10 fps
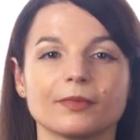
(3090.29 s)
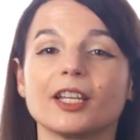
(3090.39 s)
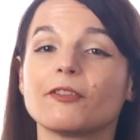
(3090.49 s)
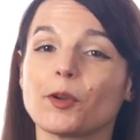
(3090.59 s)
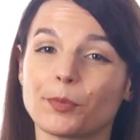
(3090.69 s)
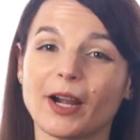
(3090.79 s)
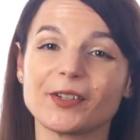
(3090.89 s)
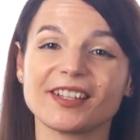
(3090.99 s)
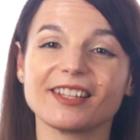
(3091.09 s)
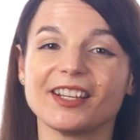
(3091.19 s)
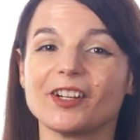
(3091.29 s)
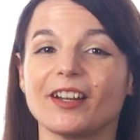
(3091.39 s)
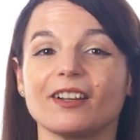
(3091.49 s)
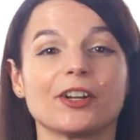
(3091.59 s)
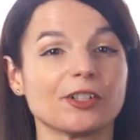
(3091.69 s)
If you're browsing the
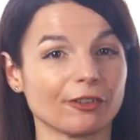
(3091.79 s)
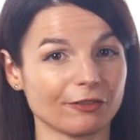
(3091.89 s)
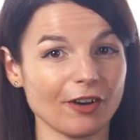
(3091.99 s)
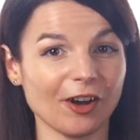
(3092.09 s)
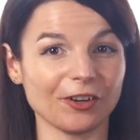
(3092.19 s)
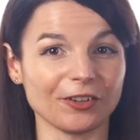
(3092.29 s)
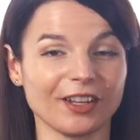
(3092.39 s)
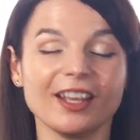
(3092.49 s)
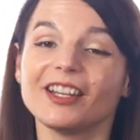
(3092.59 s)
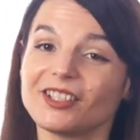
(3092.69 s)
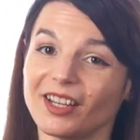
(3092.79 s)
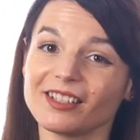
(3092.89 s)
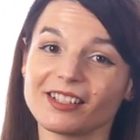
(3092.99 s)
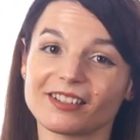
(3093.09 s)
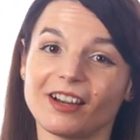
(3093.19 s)
internet on your phone,
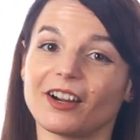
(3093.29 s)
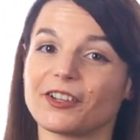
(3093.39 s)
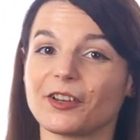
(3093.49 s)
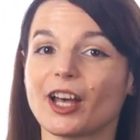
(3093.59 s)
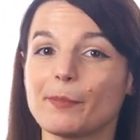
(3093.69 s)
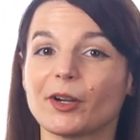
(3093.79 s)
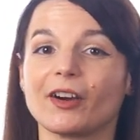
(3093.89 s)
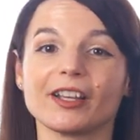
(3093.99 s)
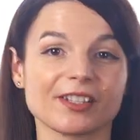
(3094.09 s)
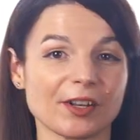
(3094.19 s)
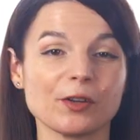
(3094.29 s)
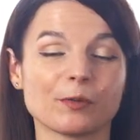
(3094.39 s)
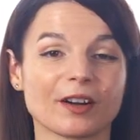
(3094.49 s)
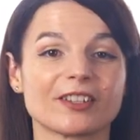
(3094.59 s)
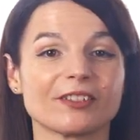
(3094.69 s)
chances are you'll come across new
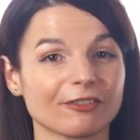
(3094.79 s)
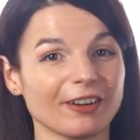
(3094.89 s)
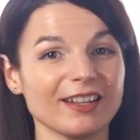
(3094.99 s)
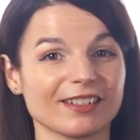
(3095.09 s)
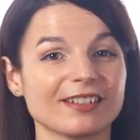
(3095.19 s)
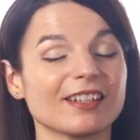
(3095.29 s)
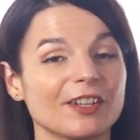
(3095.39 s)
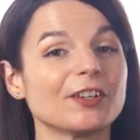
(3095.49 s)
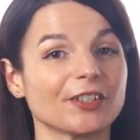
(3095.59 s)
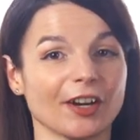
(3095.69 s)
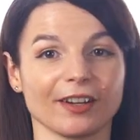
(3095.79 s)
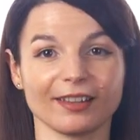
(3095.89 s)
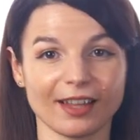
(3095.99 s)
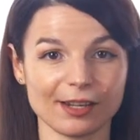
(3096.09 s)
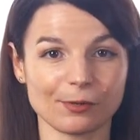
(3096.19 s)
words and phrases in your target
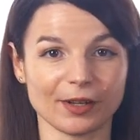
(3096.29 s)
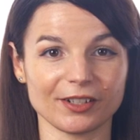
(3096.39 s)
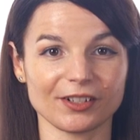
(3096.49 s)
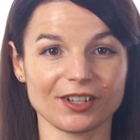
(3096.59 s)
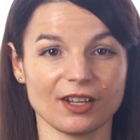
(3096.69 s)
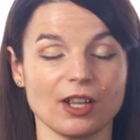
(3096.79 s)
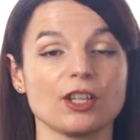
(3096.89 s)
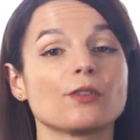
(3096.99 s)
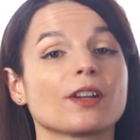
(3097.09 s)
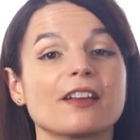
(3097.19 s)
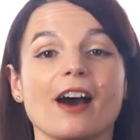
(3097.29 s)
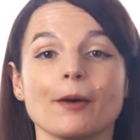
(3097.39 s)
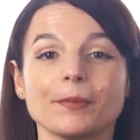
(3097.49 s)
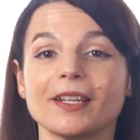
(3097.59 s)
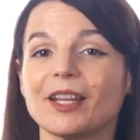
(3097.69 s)
language. You can
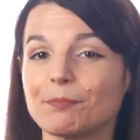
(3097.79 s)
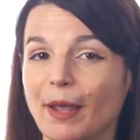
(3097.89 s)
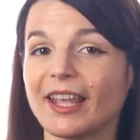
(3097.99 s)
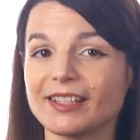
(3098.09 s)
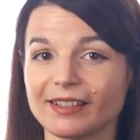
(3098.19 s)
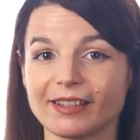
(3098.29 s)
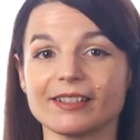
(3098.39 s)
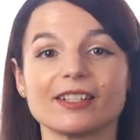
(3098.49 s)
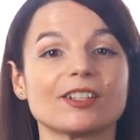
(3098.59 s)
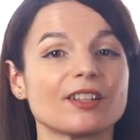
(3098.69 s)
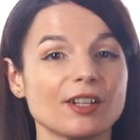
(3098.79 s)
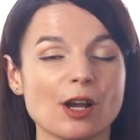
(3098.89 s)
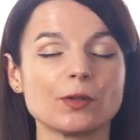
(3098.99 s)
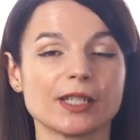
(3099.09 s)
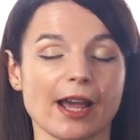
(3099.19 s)
copy and paste these into the
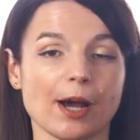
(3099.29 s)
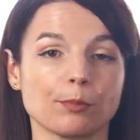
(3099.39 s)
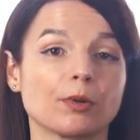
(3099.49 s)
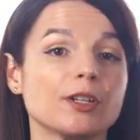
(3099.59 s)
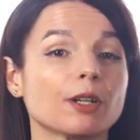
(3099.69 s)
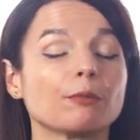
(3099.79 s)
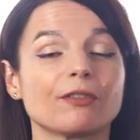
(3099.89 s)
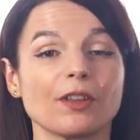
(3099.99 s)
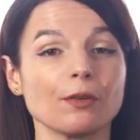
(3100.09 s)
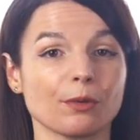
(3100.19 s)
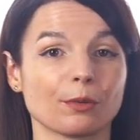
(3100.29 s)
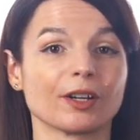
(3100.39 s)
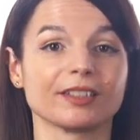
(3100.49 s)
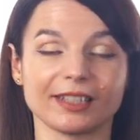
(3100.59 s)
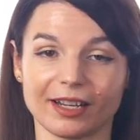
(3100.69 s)
Notes app, where you can review the
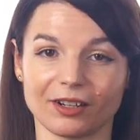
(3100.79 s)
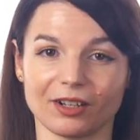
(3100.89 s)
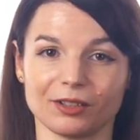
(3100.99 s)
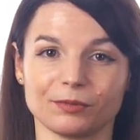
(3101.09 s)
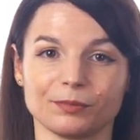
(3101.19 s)
word later.